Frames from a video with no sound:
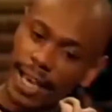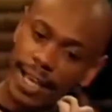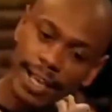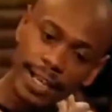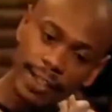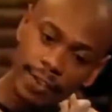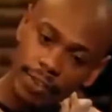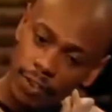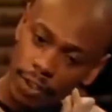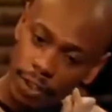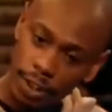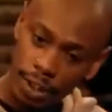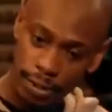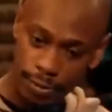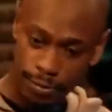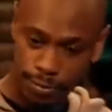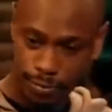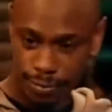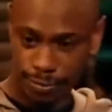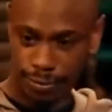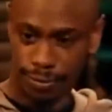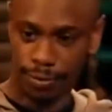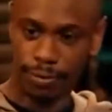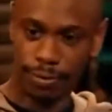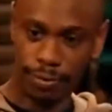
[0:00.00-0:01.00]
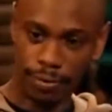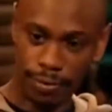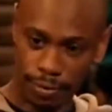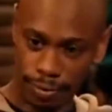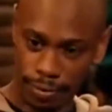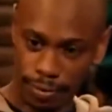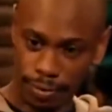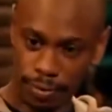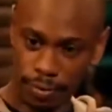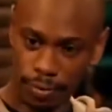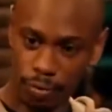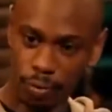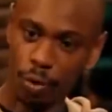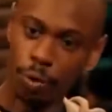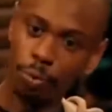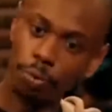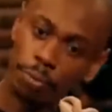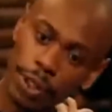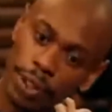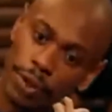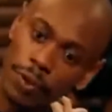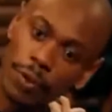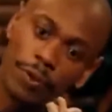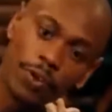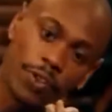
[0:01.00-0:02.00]
that tough will
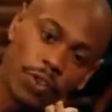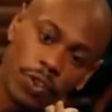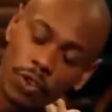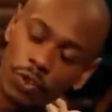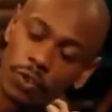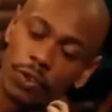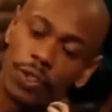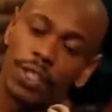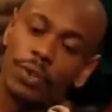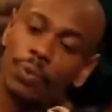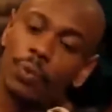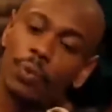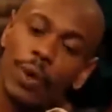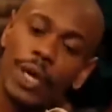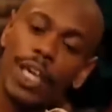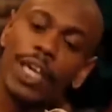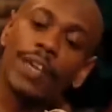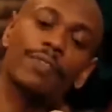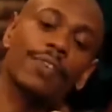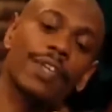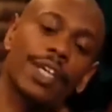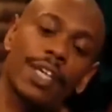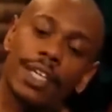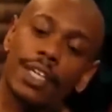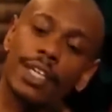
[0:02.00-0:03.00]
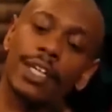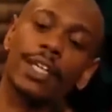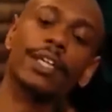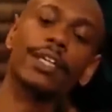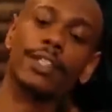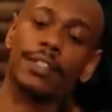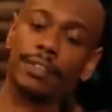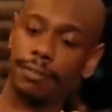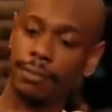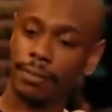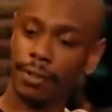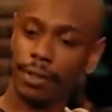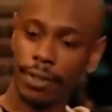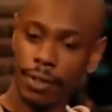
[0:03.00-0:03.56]
be on the street waving a gun,